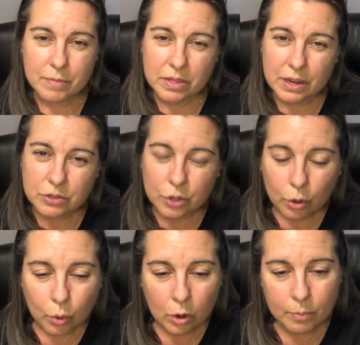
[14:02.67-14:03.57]
There's a
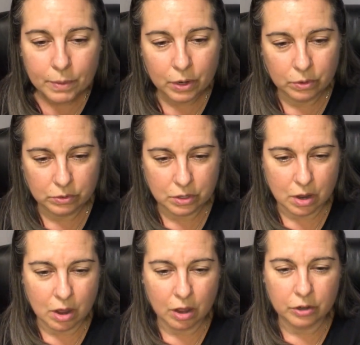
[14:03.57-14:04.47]
hormone
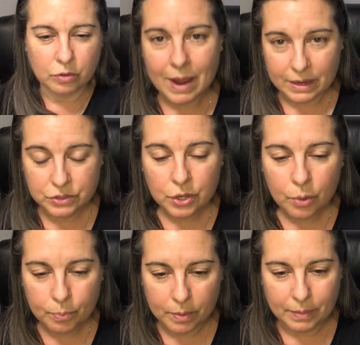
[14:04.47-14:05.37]
called
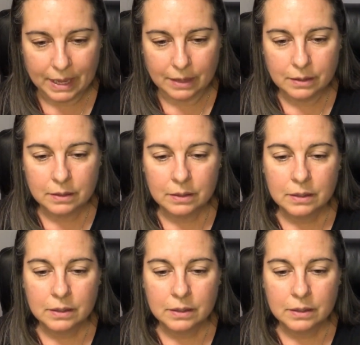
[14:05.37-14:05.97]
ractopamine